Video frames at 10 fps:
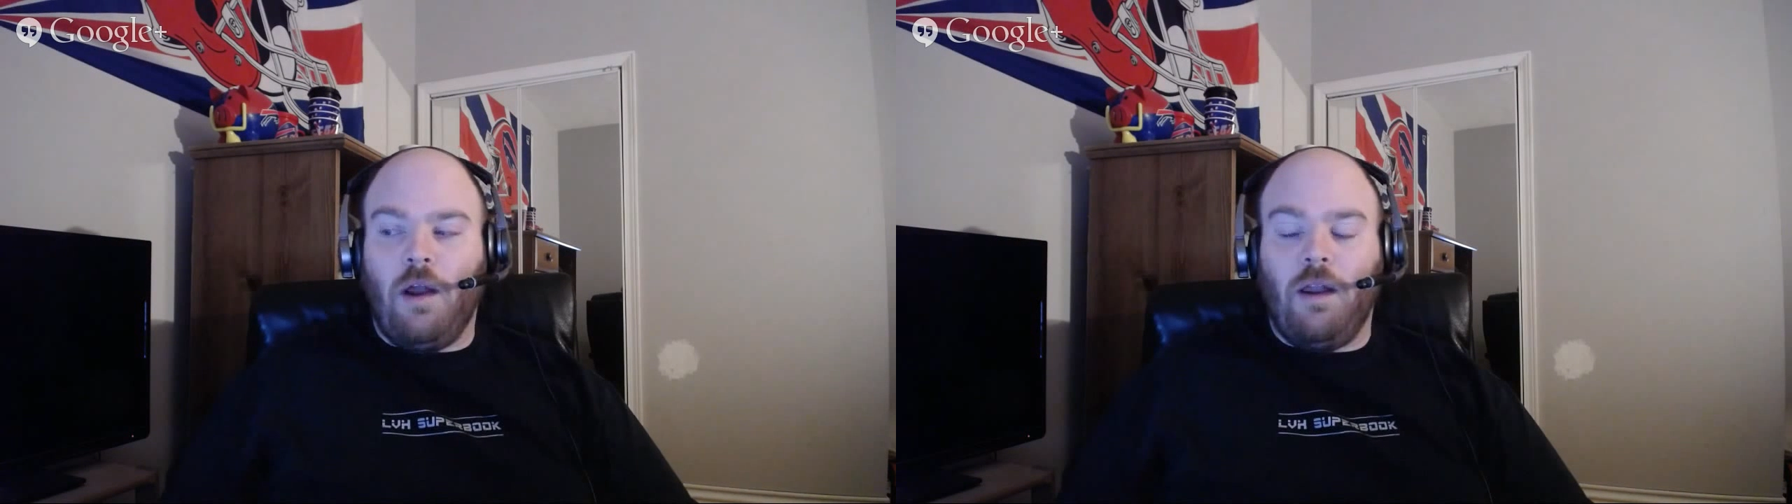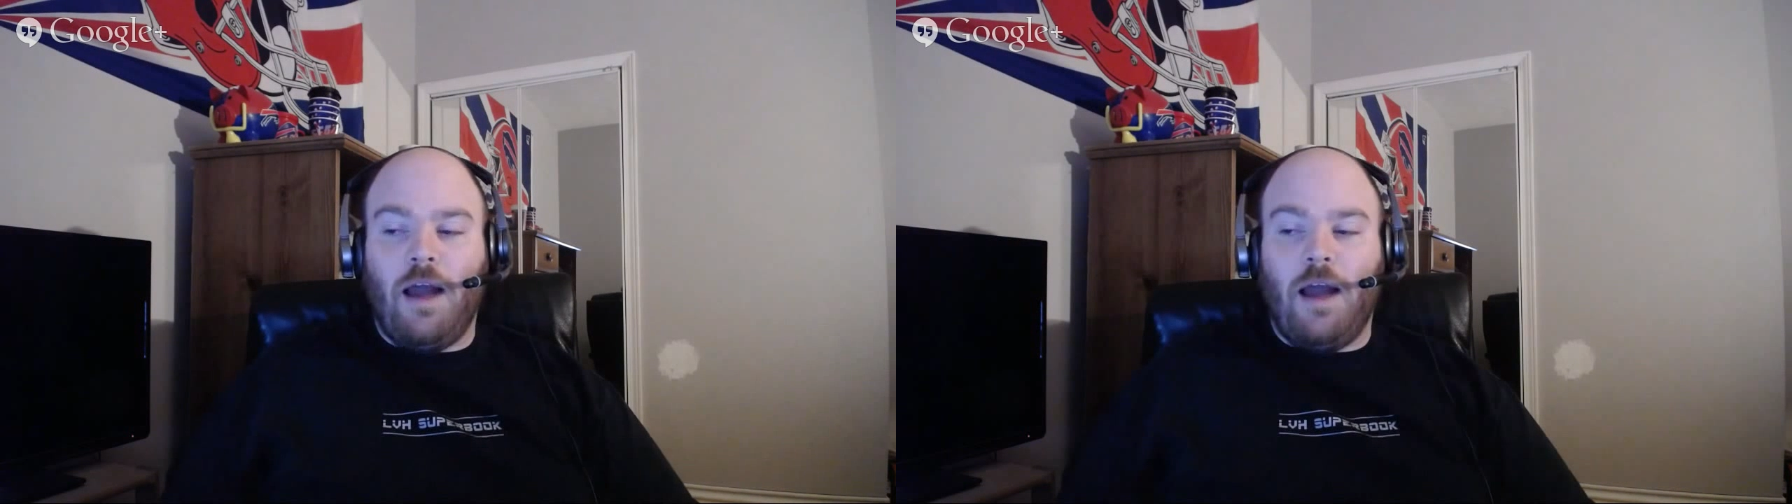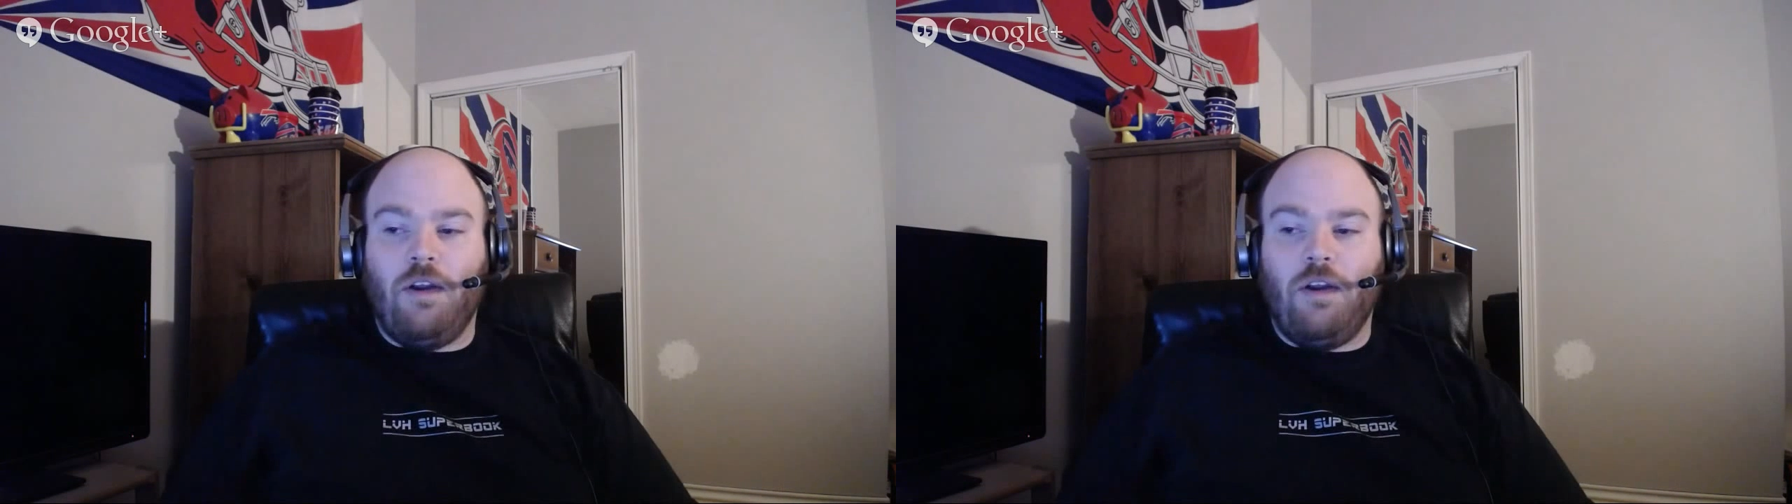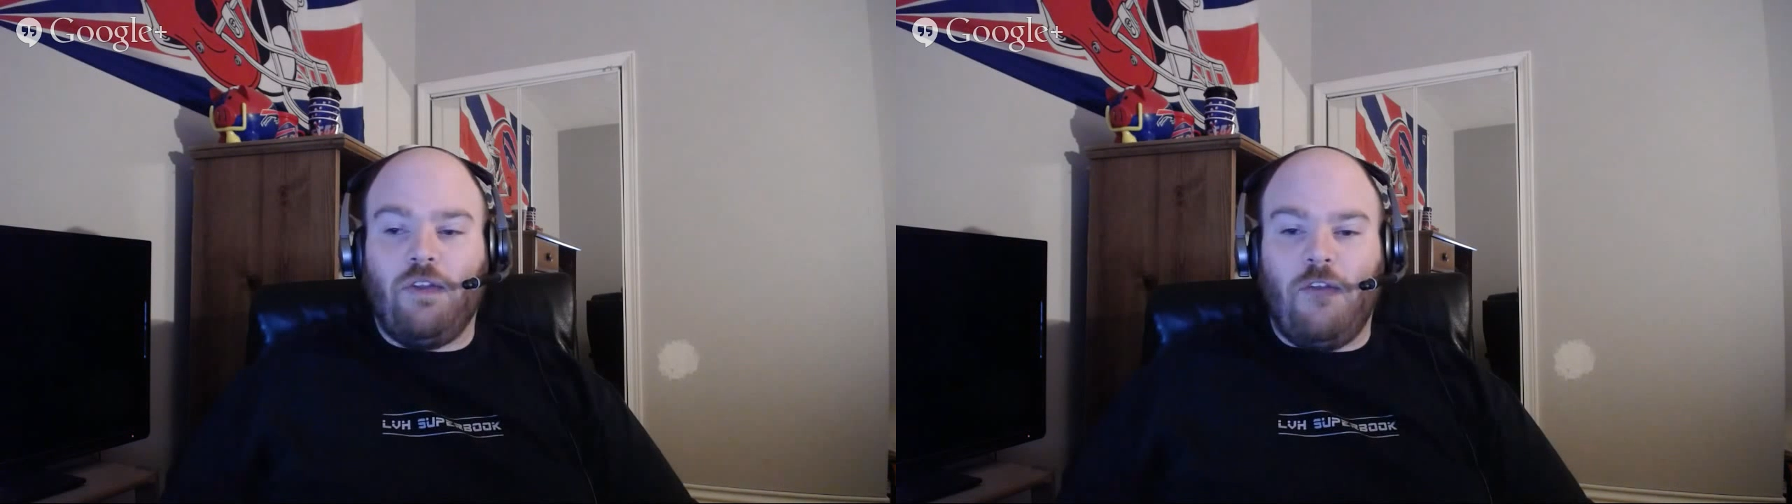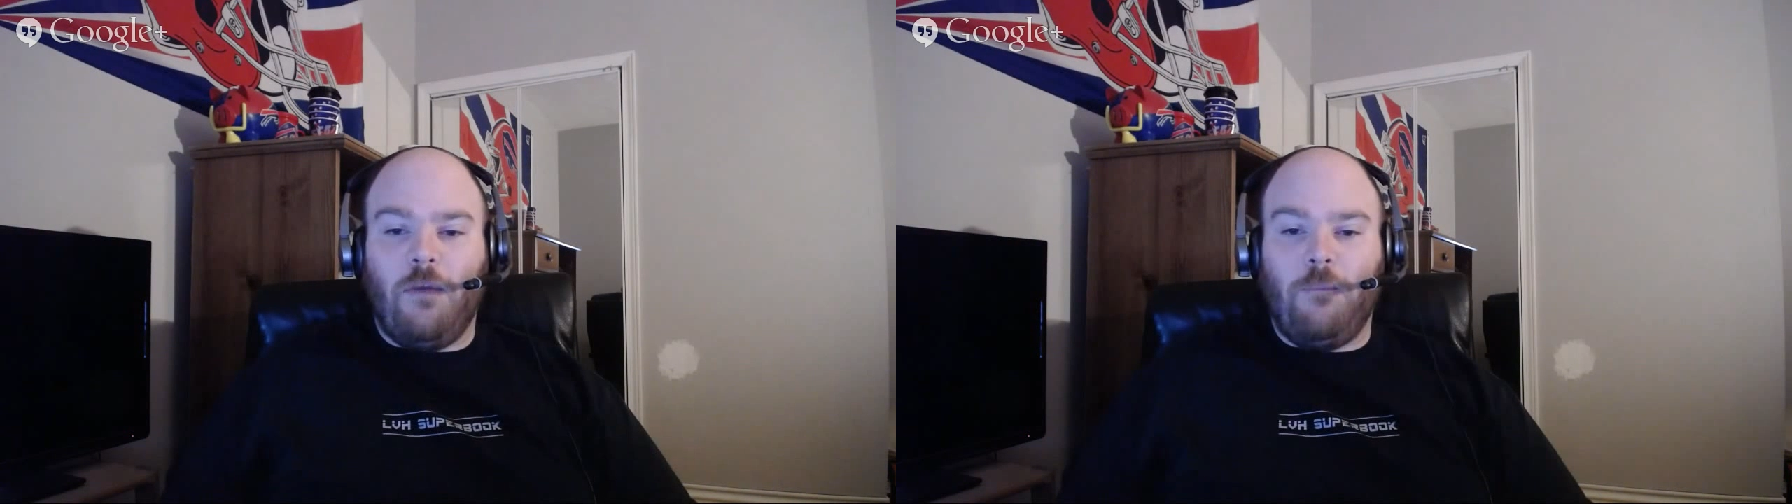But a lot of
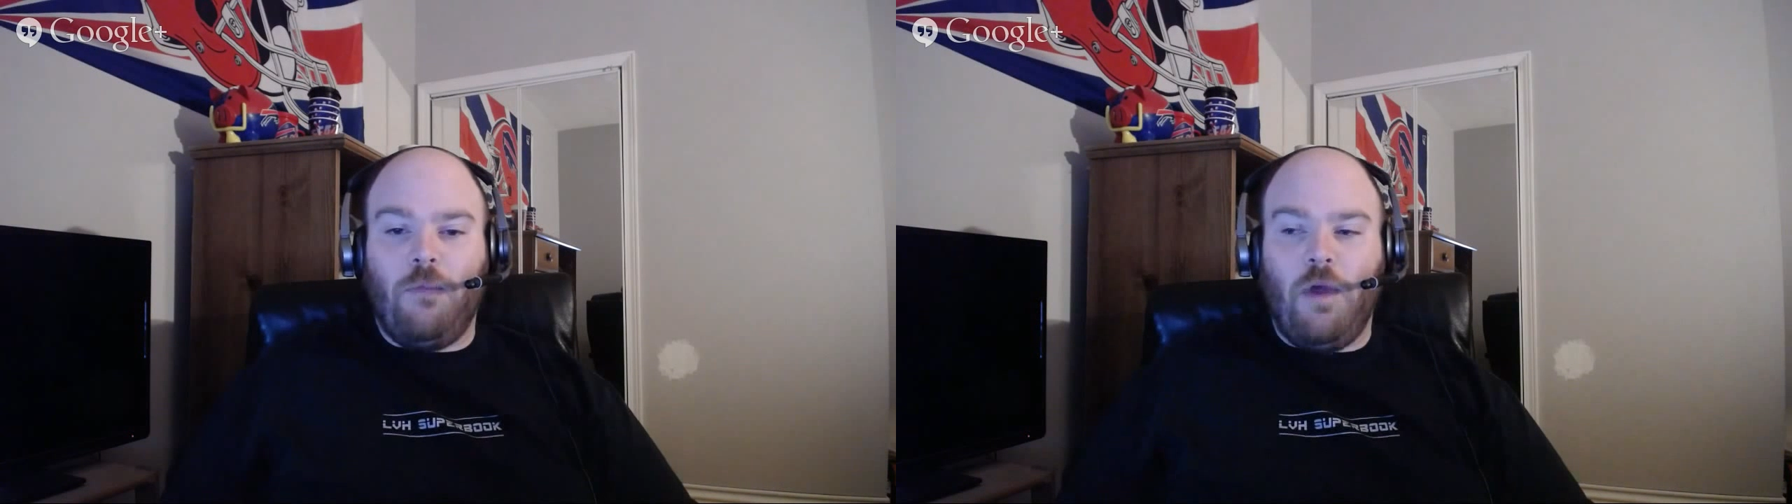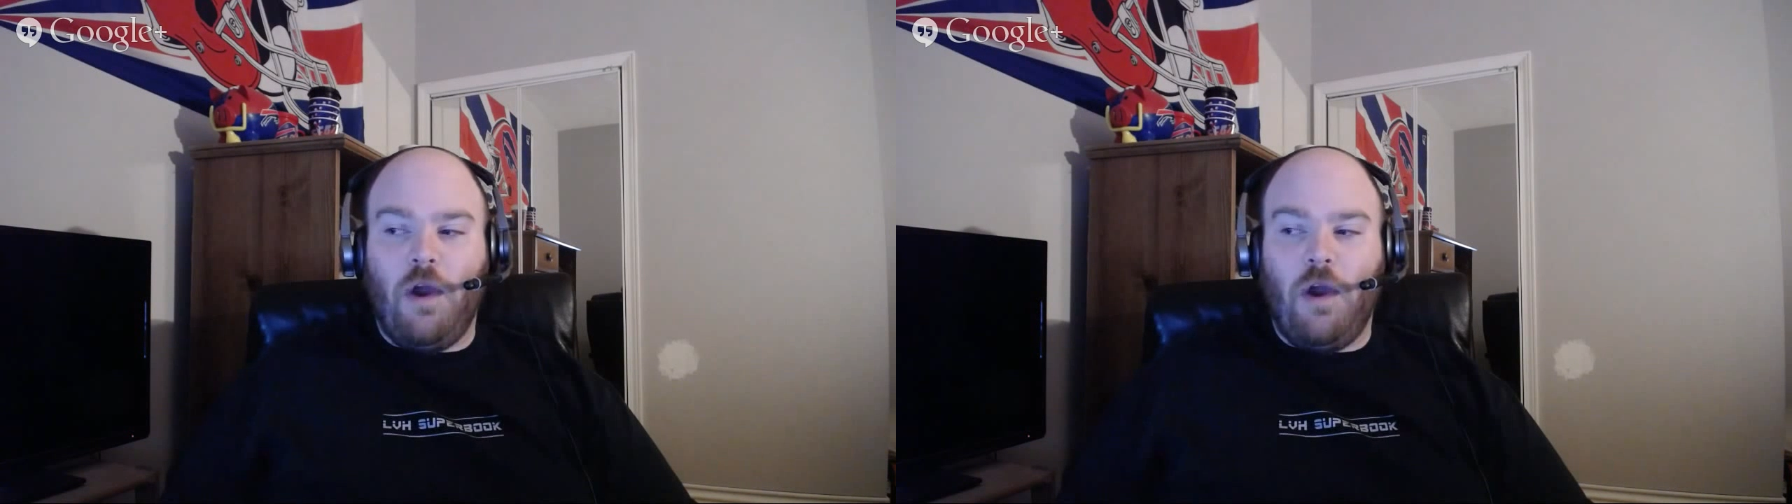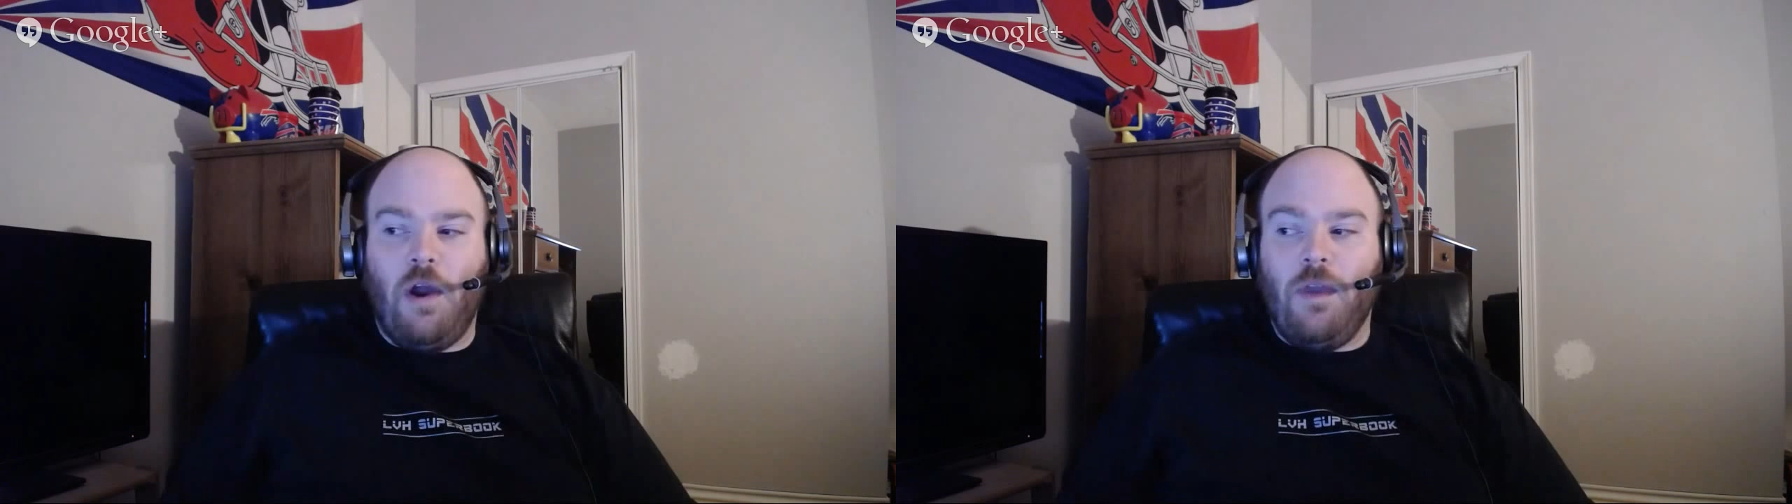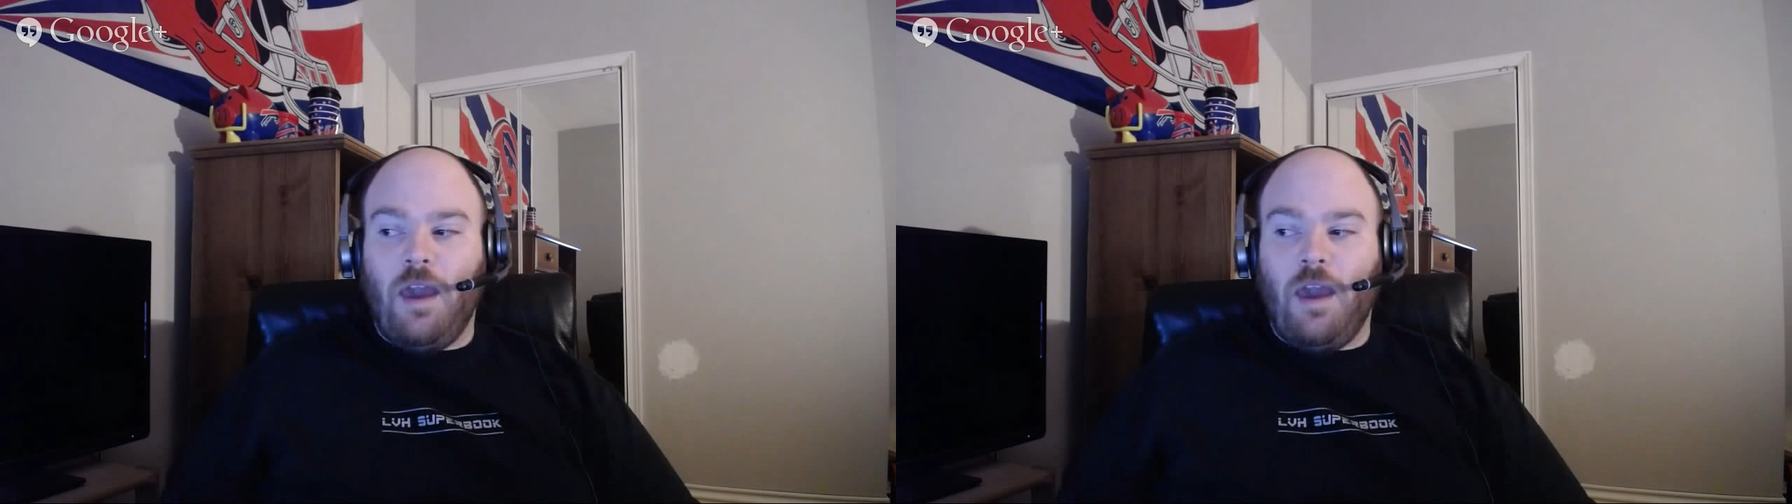good stuff up there,